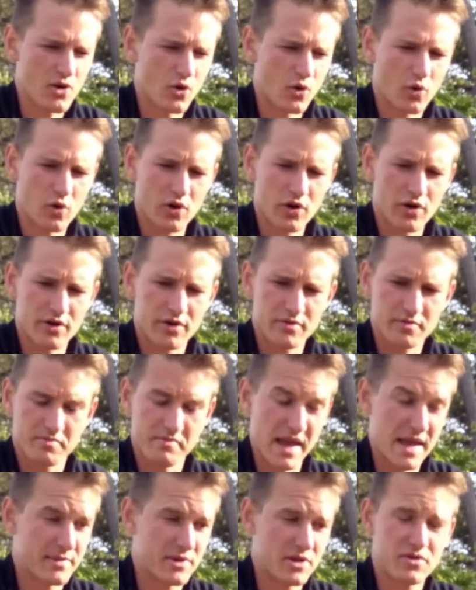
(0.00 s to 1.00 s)
or
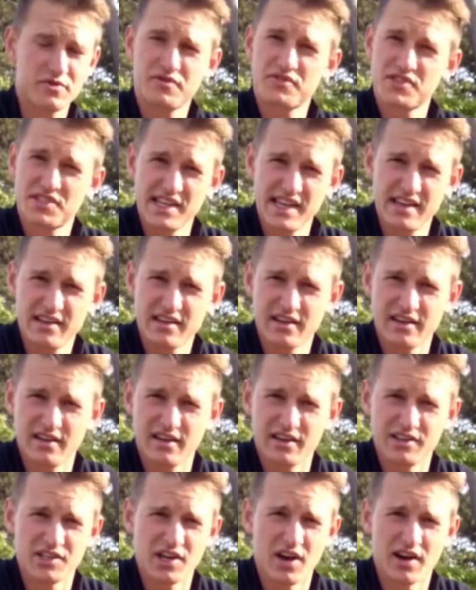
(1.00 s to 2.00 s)
maybe you've seen
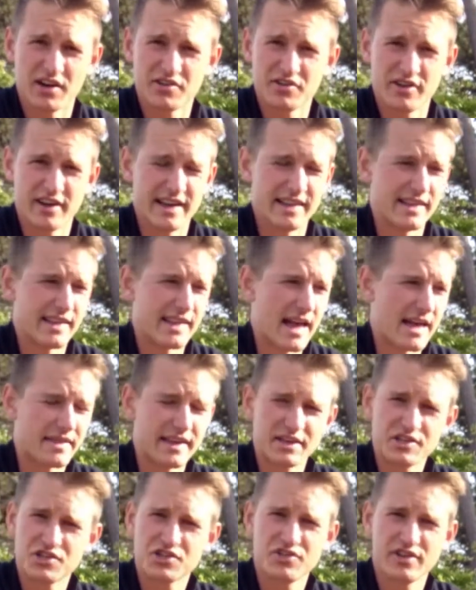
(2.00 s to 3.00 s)
a doctor and
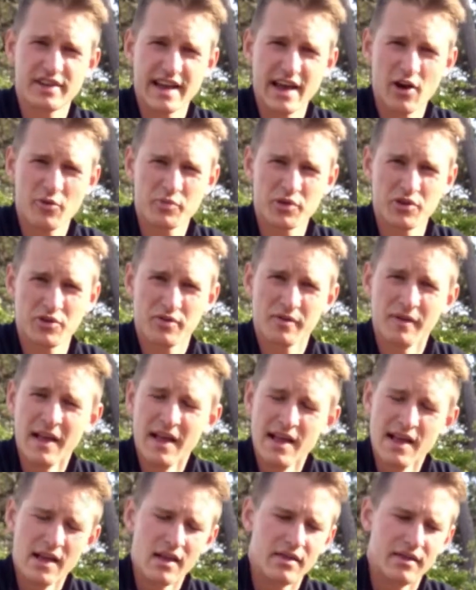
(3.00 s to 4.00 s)
they just couldn't help you.
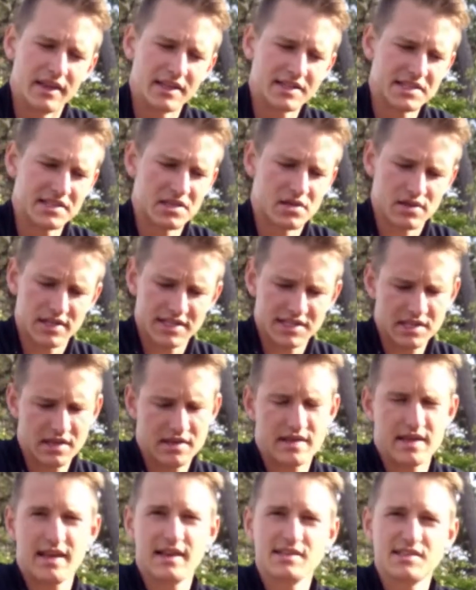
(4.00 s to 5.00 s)
This is a list of
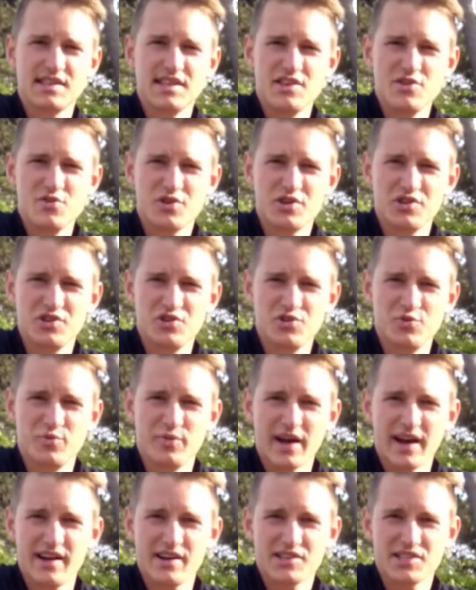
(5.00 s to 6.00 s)
things that you can do
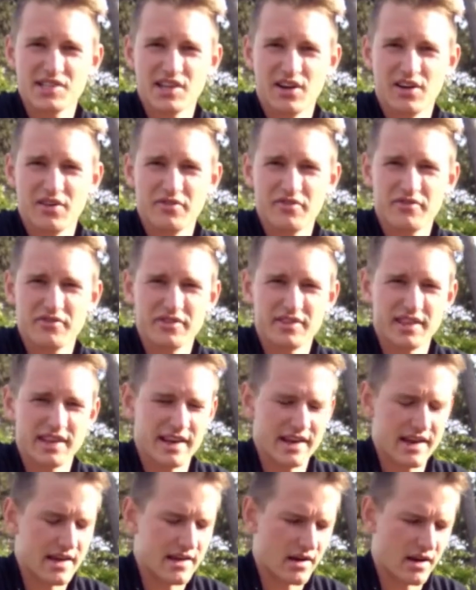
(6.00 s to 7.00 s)
by yourself
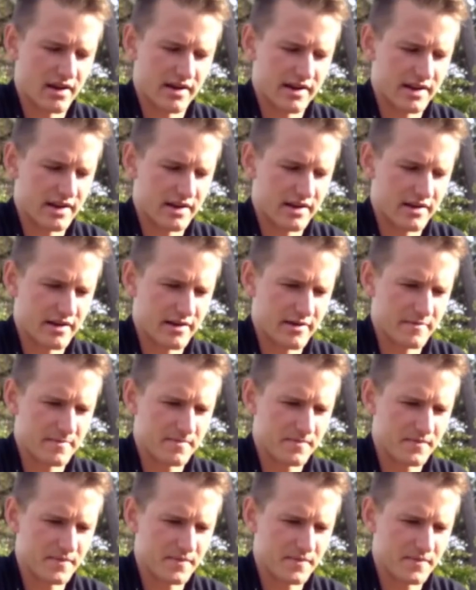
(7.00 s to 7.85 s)
that are gonna,